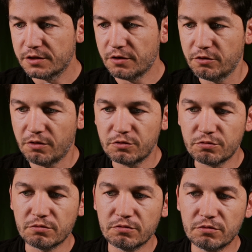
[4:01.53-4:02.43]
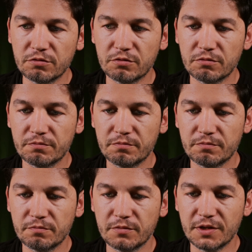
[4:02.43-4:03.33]
So I don't want to
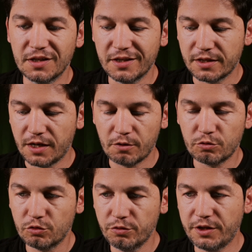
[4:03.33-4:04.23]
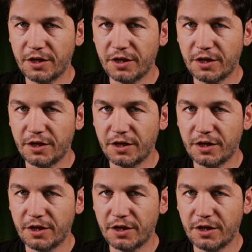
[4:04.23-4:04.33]
learn how to do it.